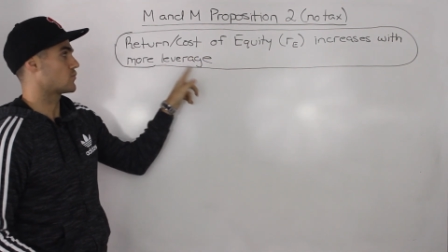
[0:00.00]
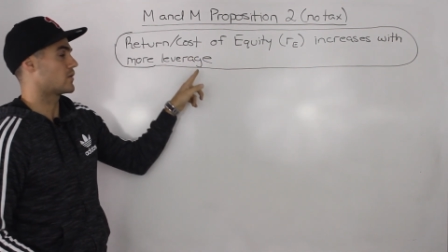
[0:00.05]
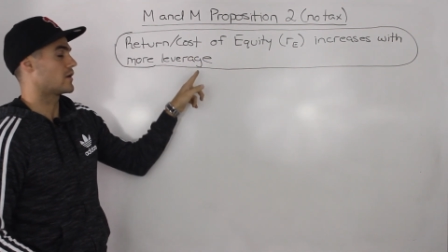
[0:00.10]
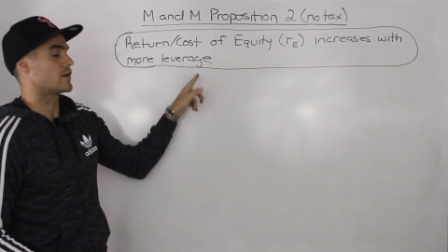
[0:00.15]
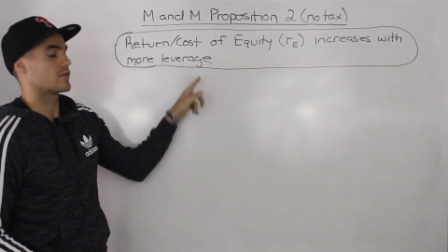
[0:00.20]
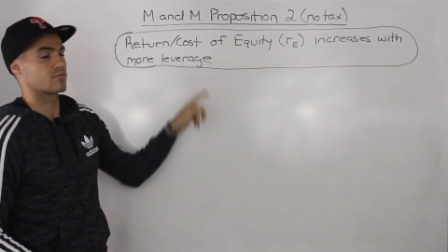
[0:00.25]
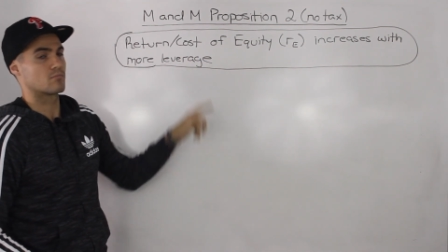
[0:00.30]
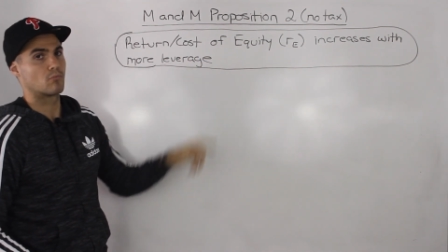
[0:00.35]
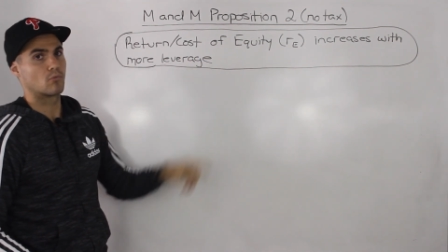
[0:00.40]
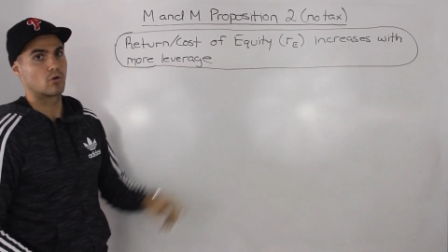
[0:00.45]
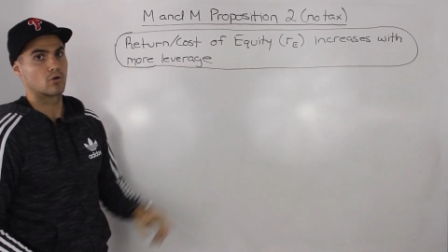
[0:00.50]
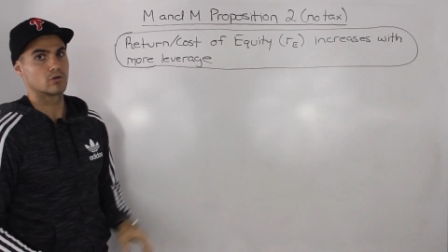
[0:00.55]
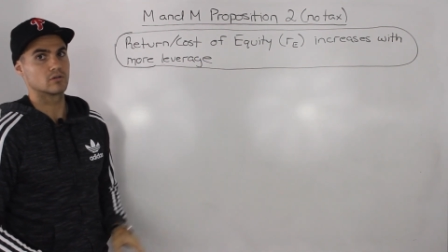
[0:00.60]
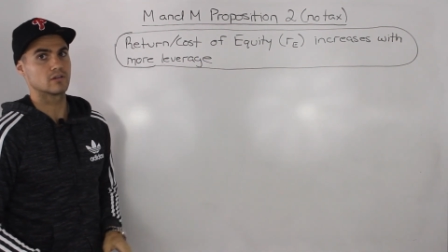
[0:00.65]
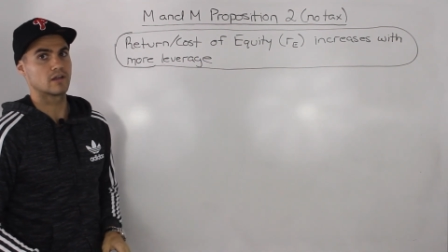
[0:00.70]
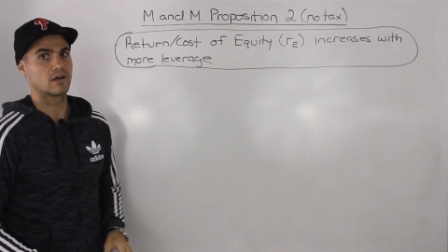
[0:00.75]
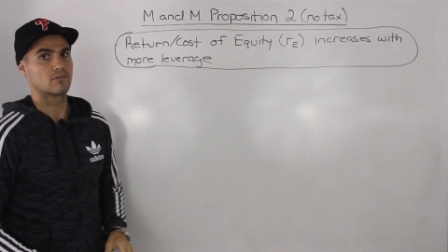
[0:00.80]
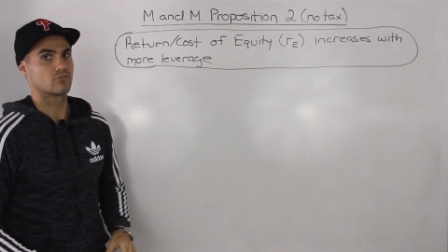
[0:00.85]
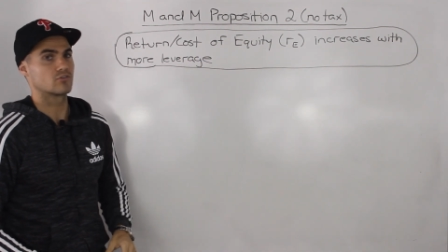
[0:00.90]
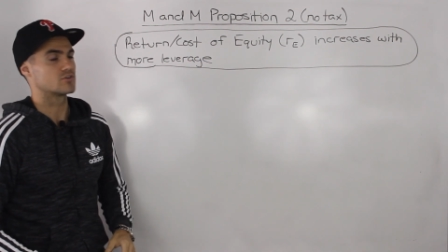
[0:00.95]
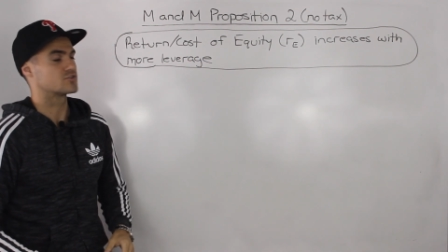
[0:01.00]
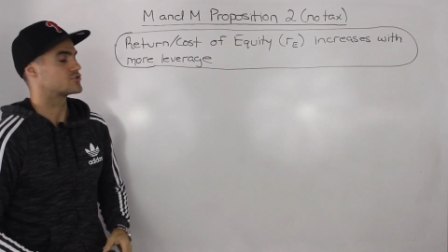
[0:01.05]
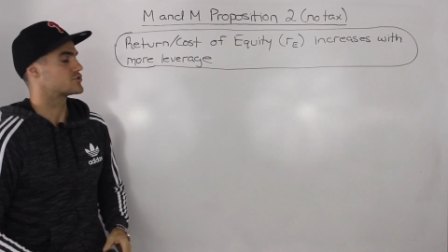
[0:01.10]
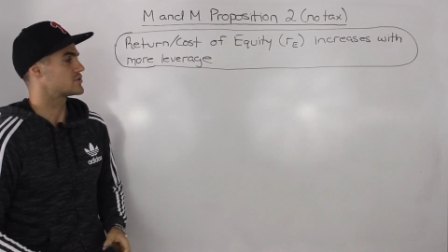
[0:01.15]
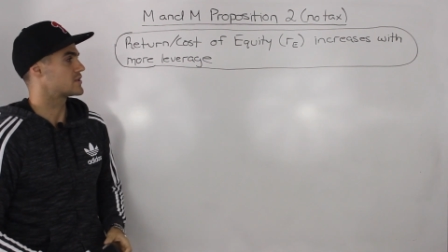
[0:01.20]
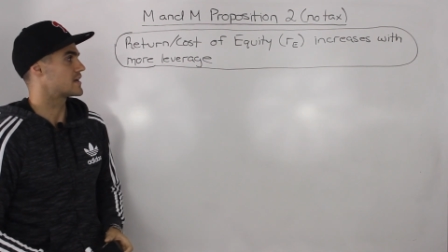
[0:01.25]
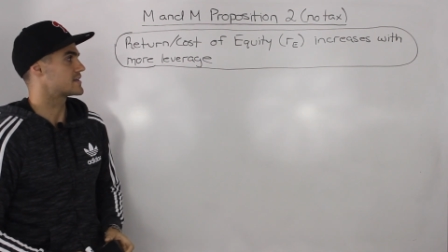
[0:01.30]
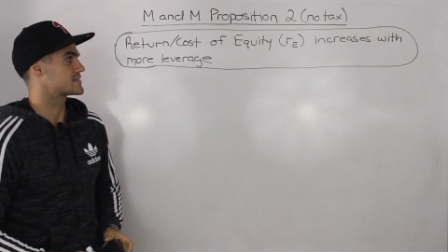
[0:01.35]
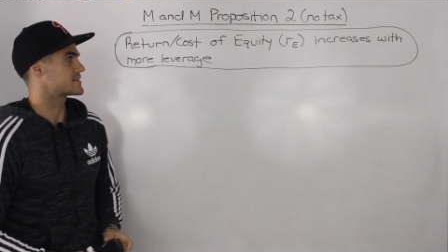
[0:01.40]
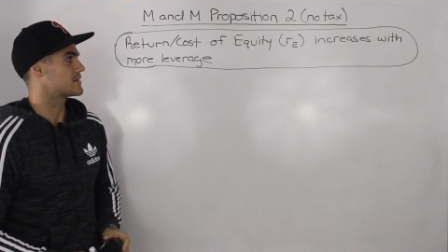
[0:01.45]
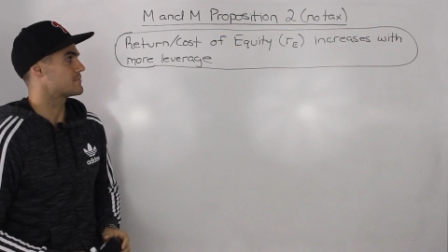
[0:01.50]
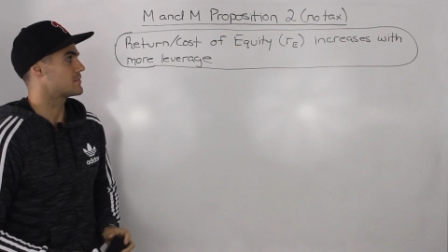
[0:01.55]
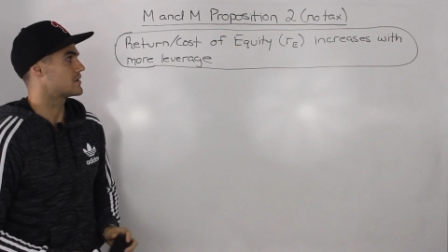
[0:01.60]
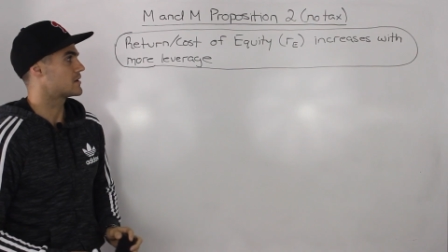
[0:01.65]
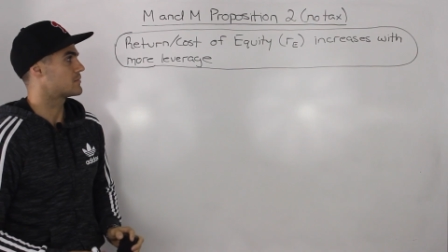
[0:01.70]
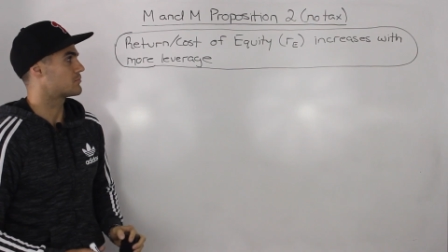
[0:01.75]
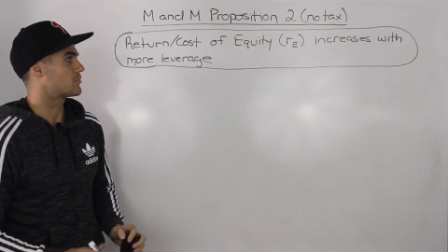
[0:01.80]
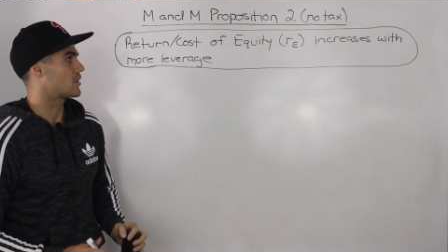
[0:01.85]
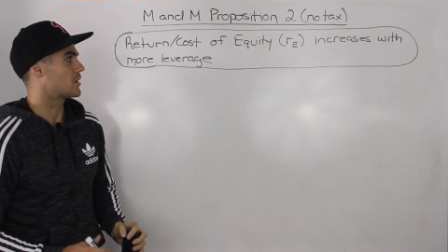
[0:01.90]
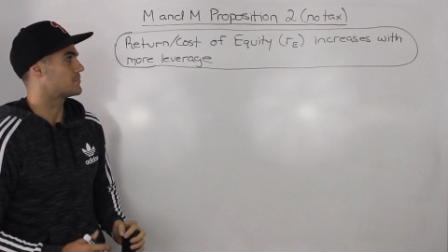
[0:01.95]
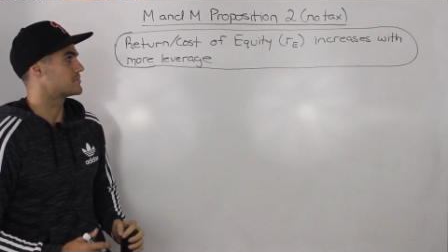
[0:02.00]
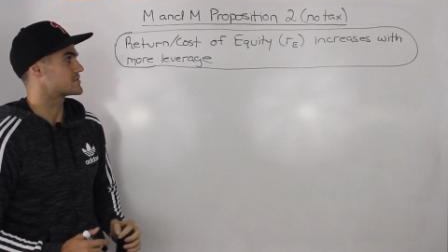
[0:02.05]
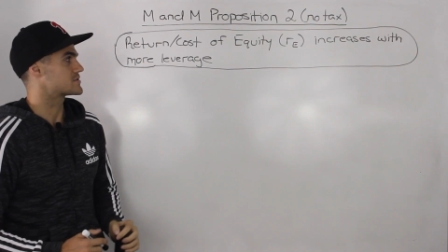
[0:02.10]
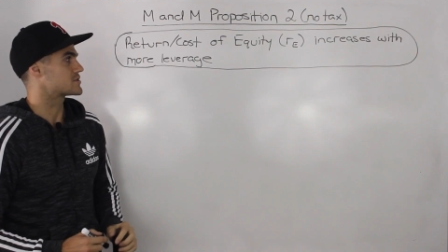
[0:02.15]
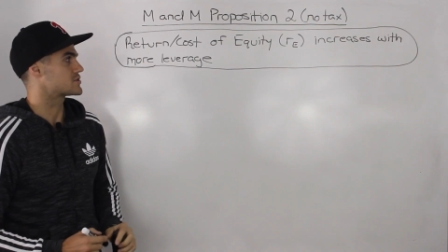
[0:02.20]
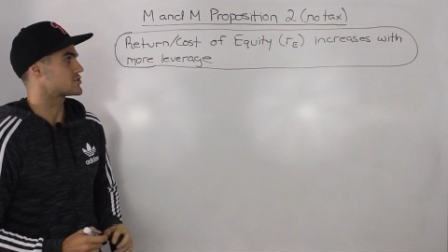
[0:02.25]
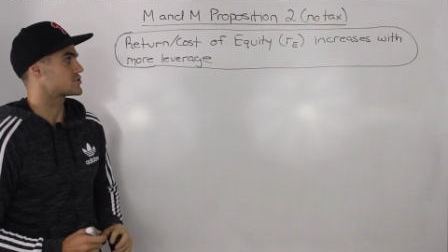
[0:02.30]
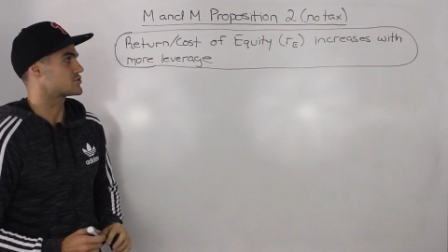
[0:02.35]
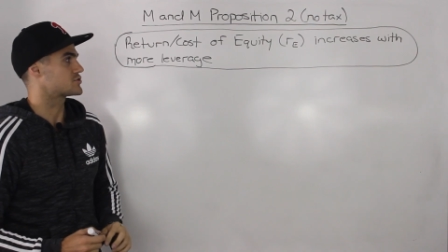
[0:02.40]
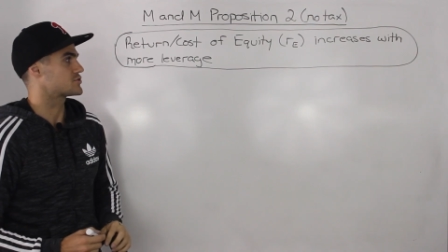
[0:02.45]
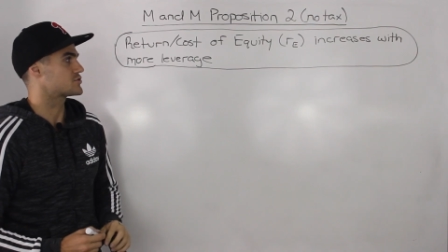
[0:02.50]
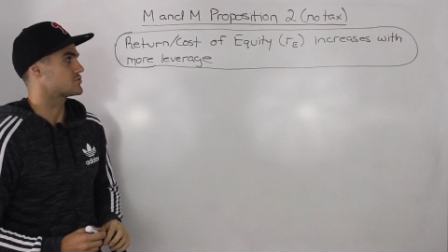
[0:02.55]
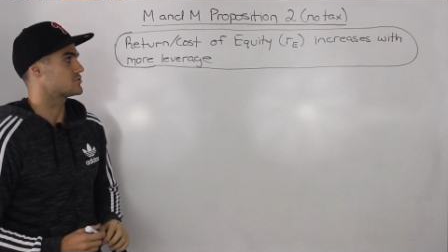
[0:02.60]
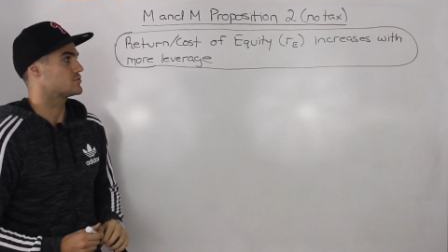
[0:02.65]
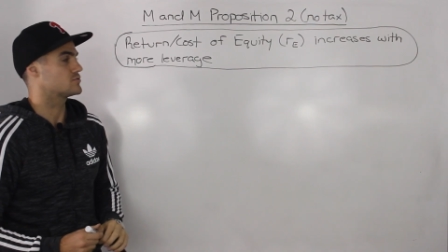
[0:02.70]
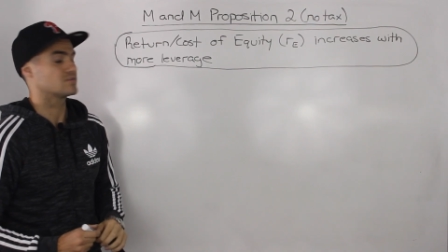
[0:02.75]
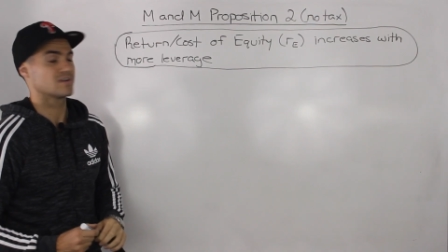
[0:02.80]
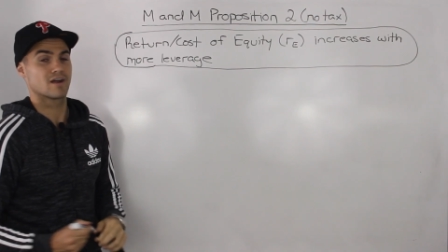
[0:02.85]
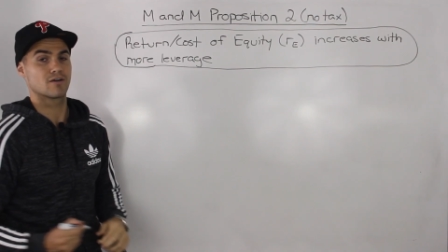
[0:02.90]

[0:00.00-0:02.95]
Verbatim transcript: with more leverage. That's M&M proposition two.